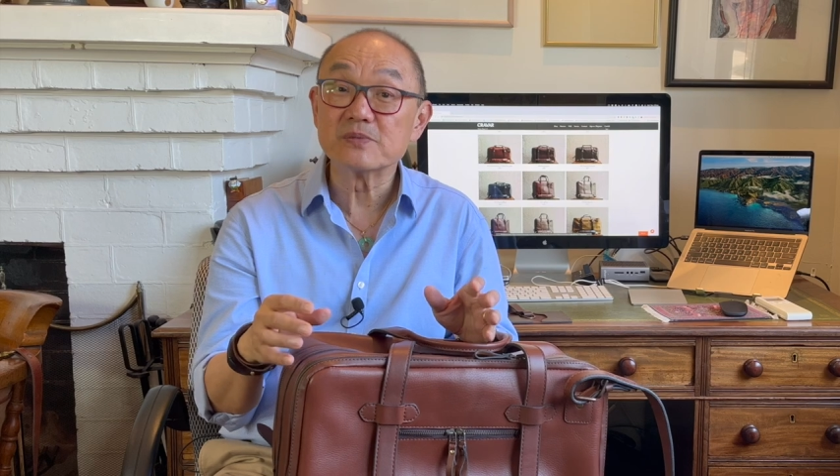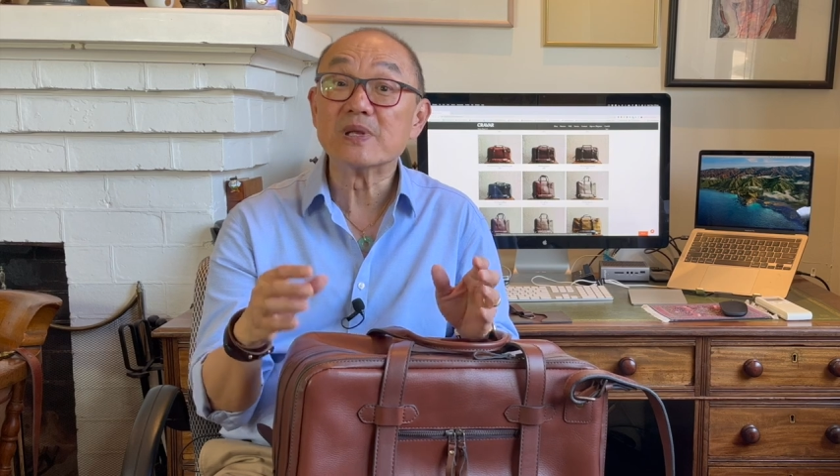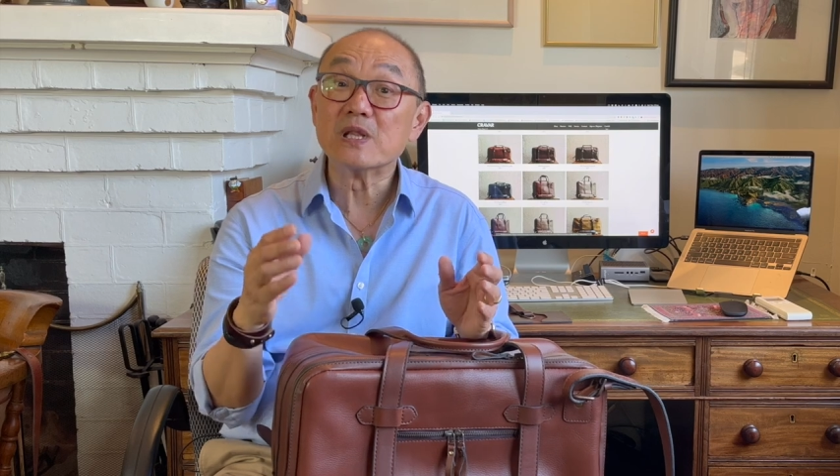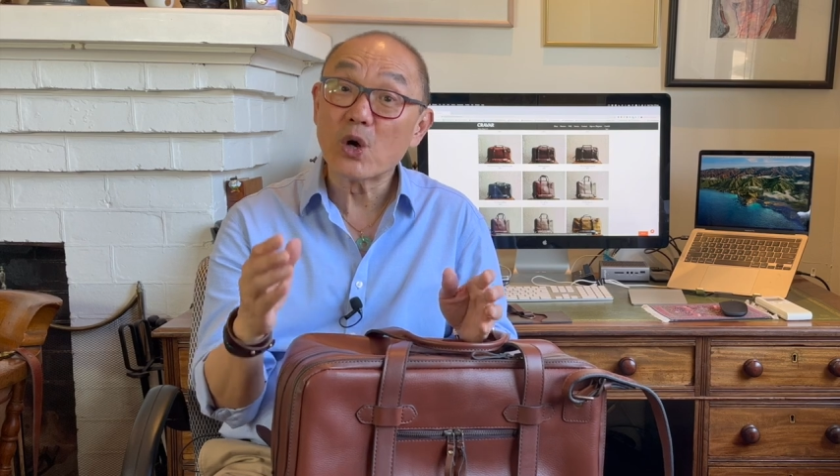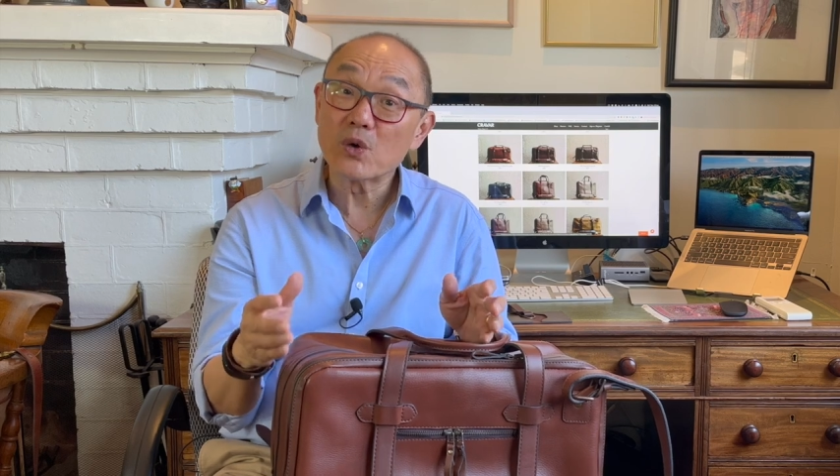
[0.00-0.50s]
be
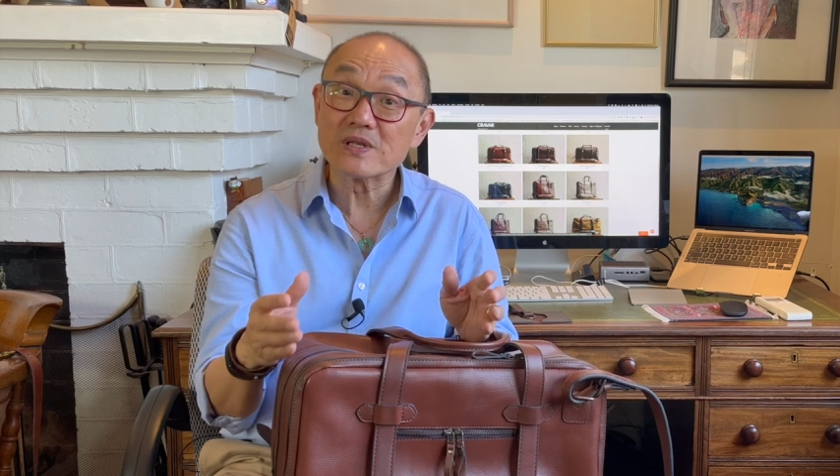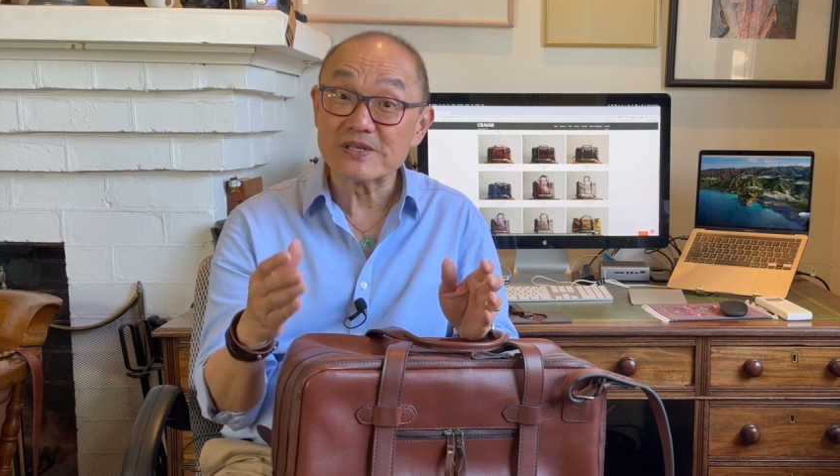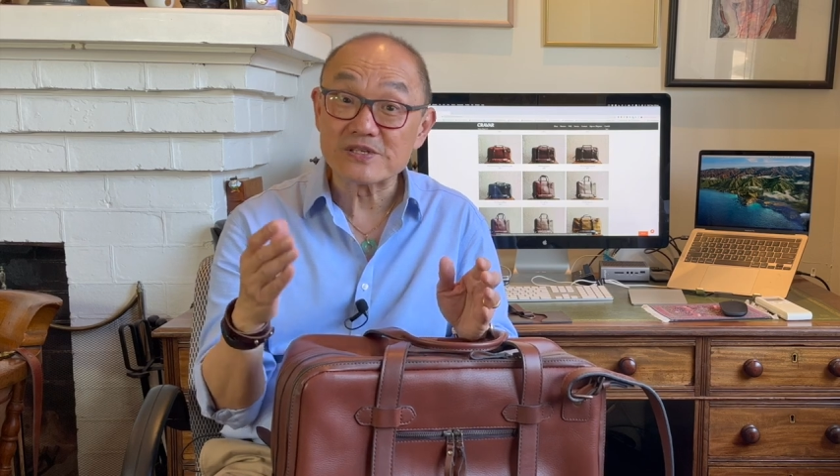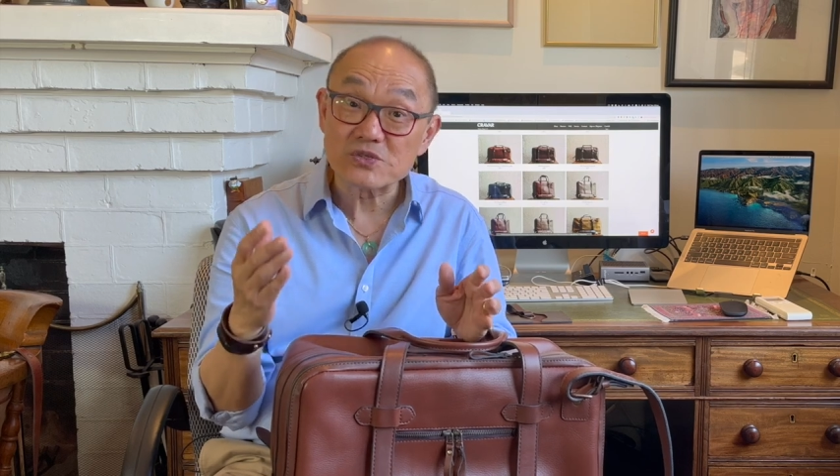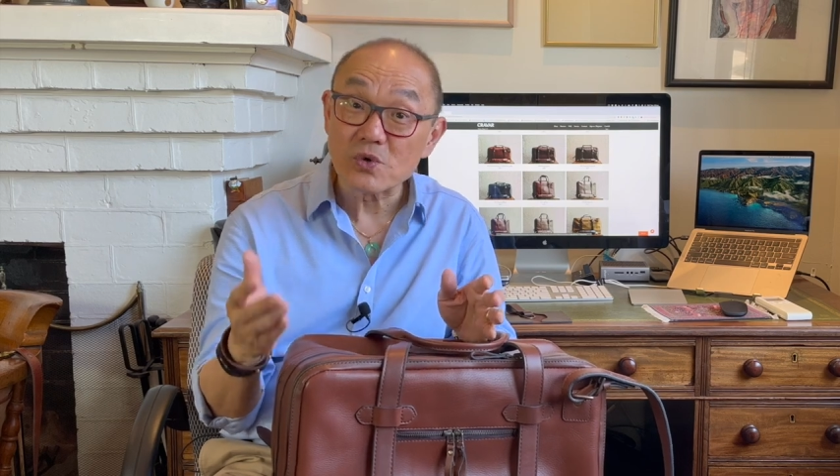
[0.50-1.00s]
locally
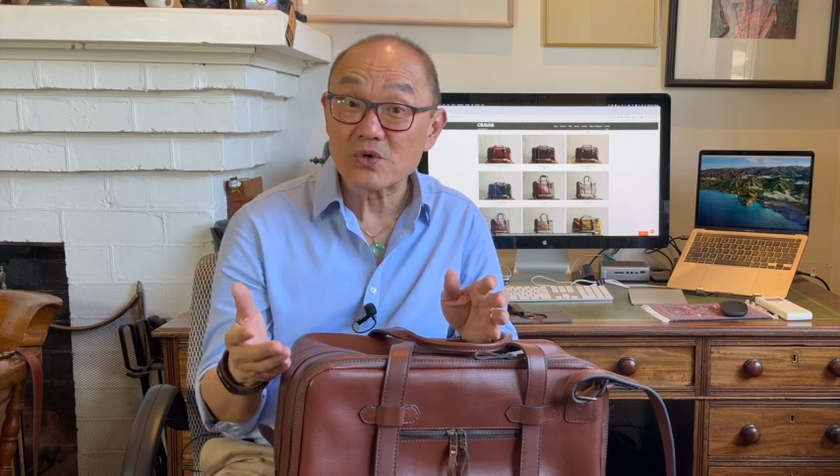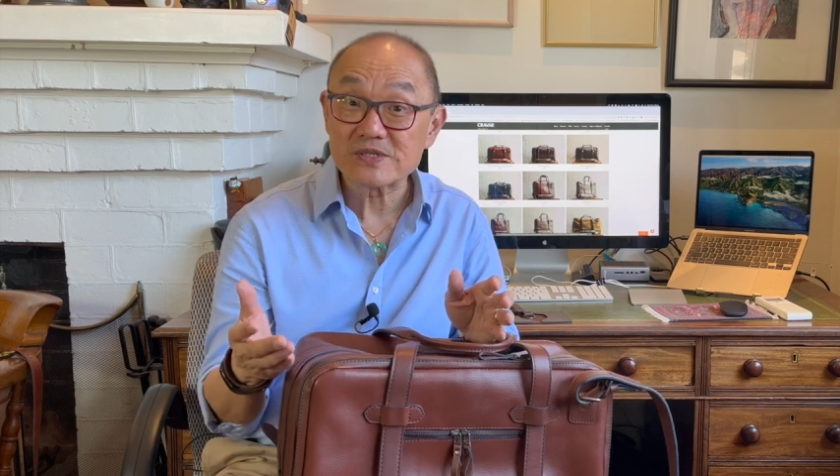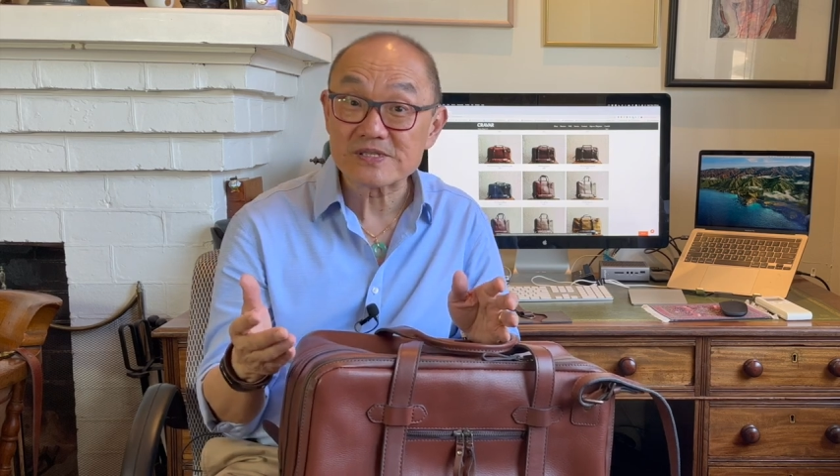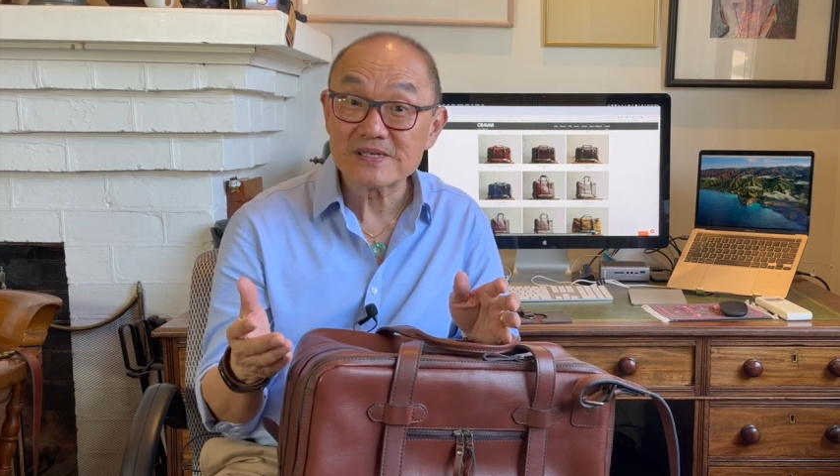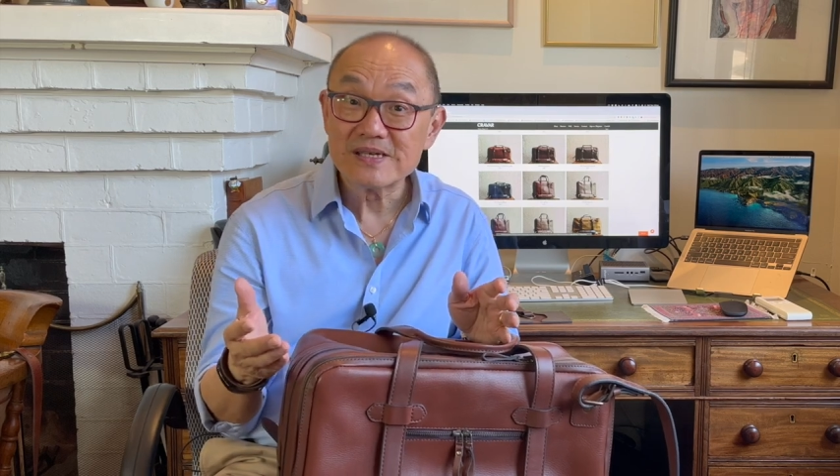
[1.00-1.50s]

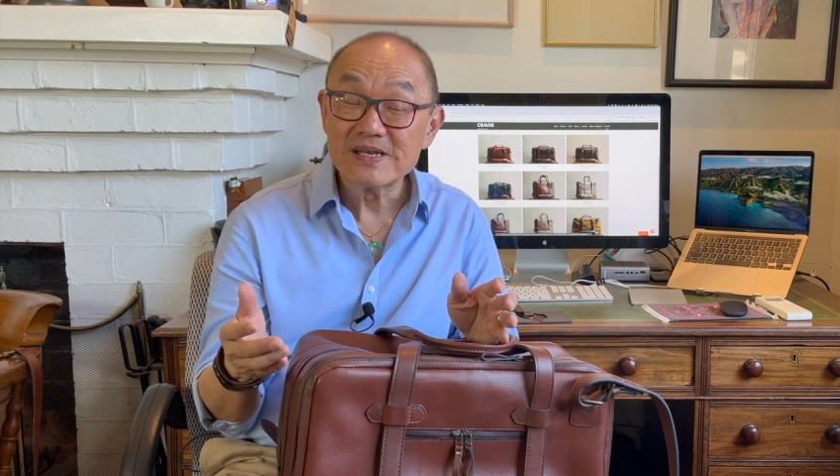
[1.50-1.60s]
sourced.